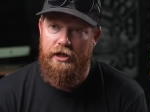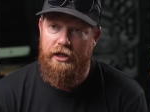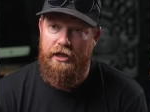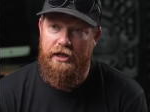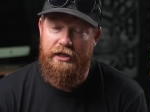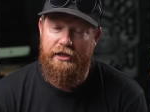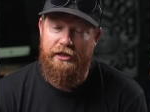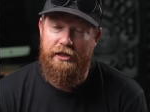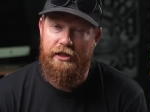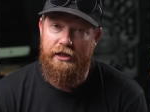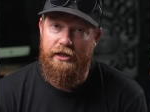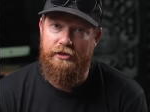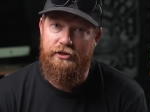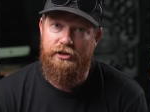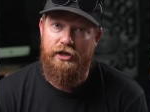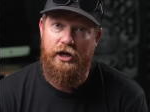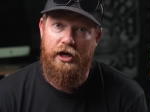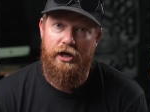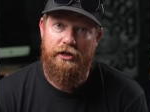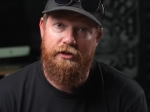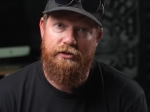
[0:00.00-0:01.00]
He did
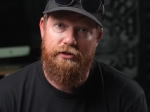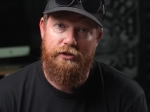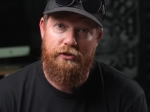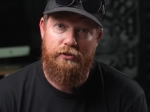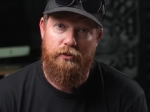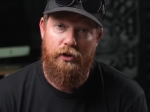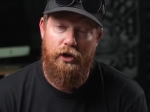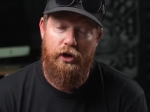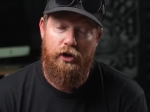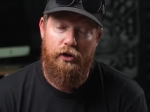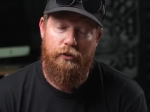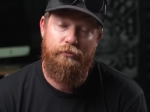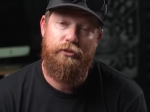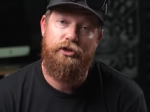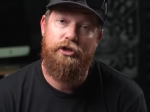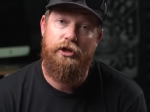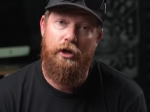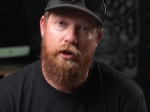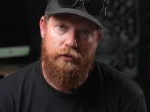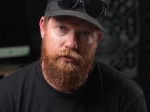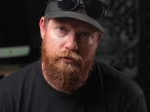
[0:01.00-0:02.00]
tons of chrome,
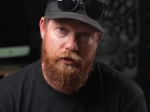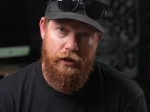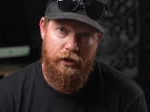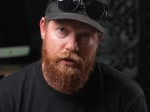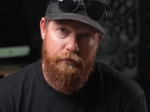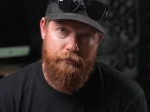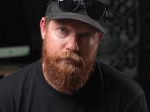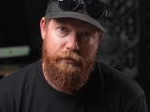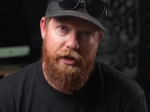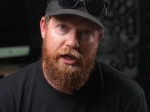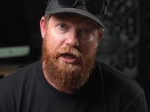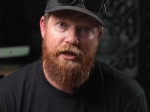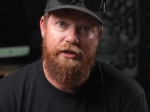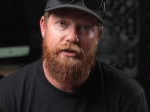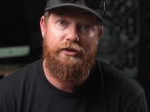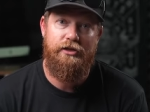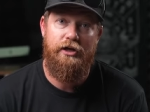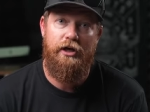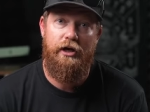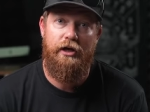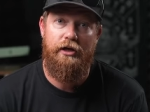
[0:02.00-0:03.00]
show chrome, and
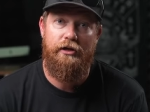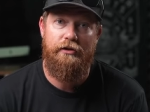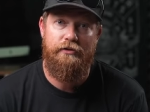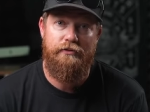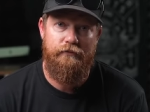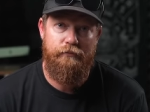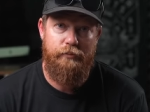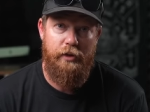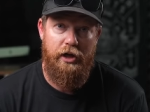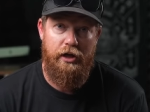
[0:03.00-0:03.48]
tons of